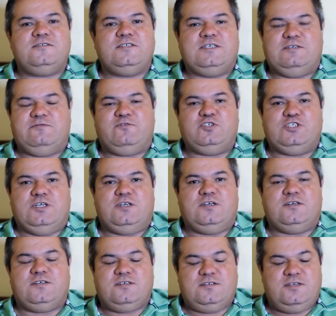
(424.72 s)
in
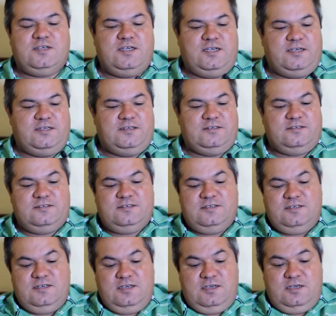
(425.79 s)
Virginia and
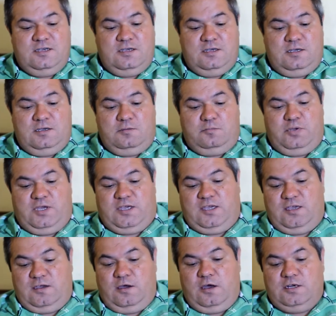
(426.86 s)

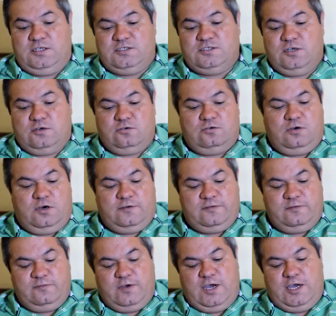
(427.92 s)
picking honeysuckle off
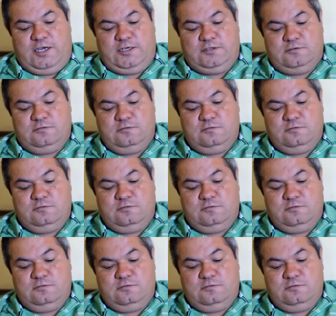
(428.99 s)
the vine